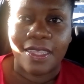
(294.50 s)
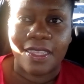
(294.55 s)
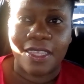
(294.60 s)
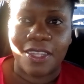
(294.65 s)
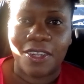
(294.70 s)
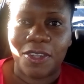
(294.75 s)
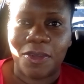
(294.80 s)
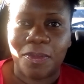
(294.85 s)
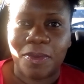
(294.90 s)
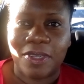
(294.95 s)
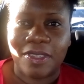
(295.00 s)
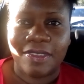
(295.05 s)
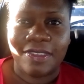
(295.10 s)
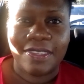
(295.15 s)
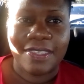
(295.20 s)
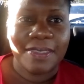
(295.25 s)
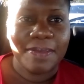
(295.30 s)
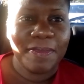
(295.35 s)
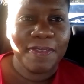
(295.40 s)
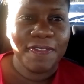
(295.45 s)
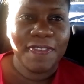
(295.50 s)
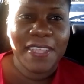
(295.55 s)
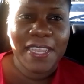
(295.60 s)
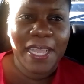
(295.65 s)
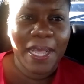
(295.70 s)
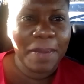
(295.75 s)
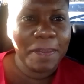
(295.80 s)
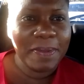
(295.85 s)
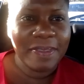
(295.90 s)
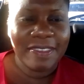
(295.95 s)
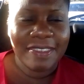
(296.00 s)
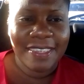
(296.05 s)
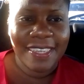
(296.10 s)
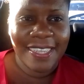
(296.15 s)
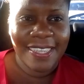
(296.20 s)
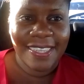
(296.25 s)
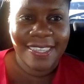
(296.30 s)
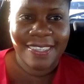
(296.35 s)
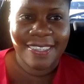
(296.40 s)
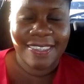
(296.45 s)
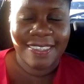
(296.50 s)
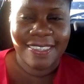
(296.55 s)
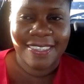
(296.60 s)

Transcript: You know, but I feel happy today.